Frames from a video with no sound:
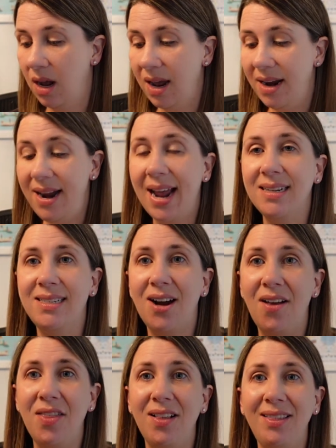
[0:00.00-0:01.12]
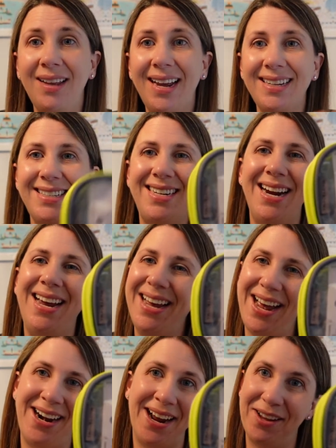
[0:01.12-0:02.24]
Next on the list,
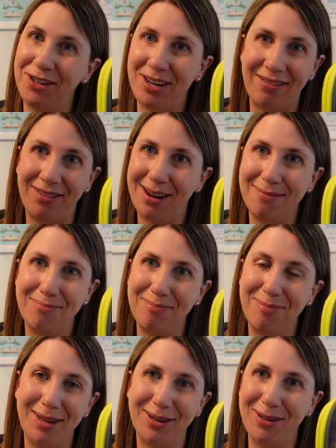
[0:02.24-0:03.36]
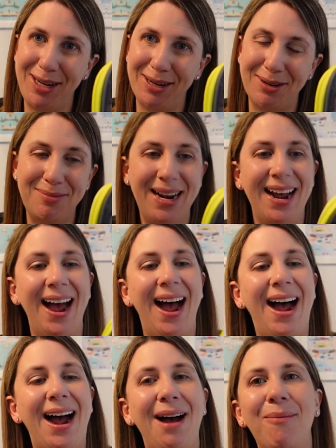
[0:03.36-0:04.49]
another travel-on little cube.
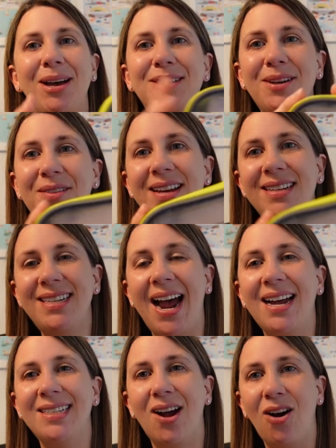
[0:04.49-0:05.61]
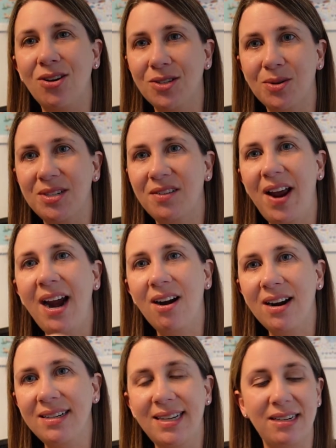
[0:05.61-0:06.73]
So this has all sorts of hair
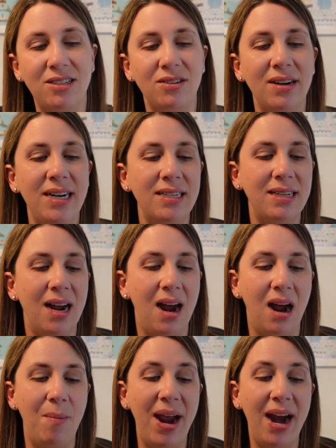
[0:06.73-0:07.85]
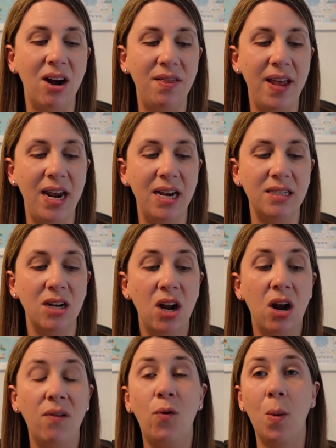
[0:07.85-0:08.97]
accessories, hair things
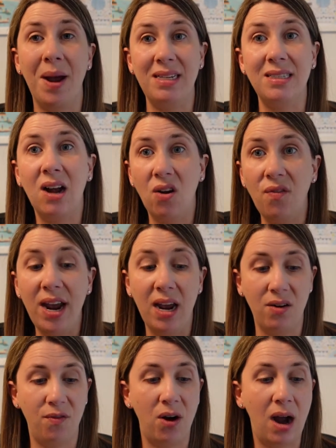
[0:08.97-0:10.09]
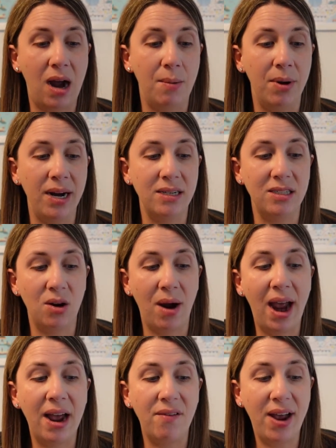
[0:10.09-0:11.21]
for myself and for Aubrey. So I
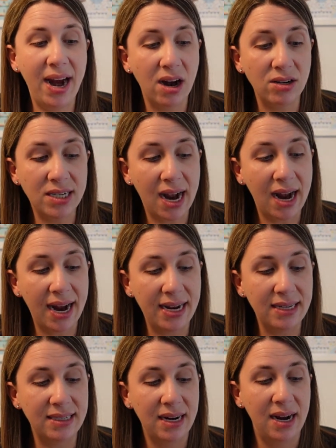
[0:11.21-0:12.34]
have hair ties,